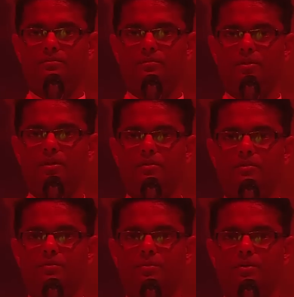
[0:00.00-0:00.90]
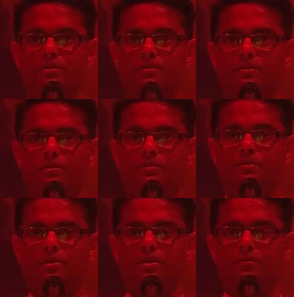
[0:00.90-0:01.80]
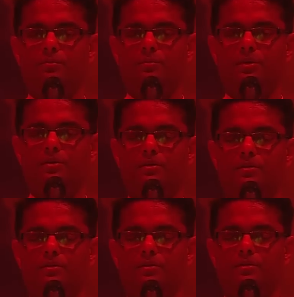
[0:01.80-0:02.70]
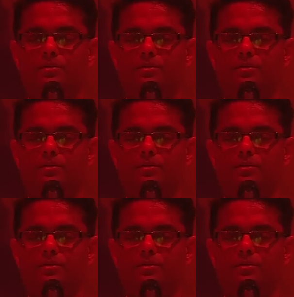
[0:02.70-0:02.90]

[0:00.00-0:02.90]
the experience of deep peace,